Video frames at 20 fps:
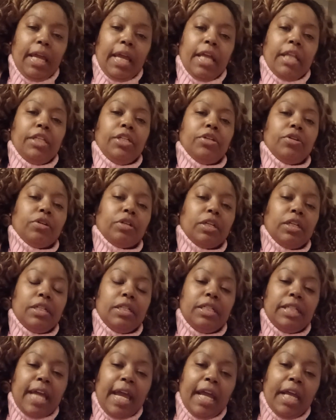in your
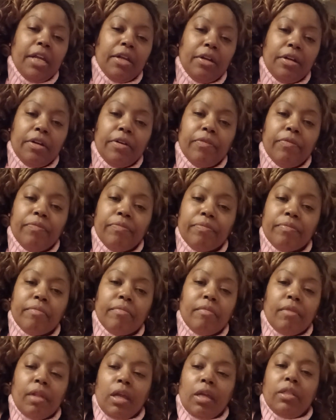container,
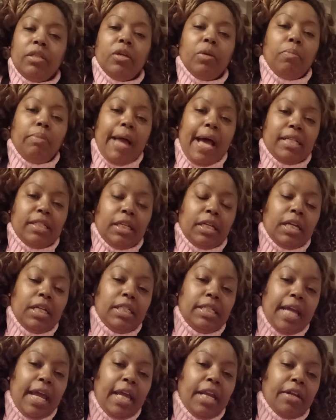your plastic
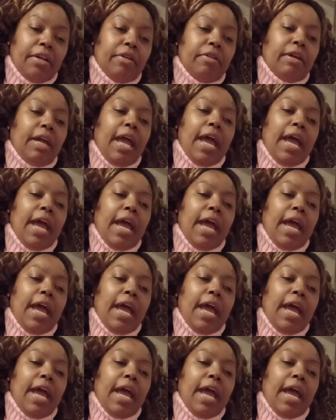container,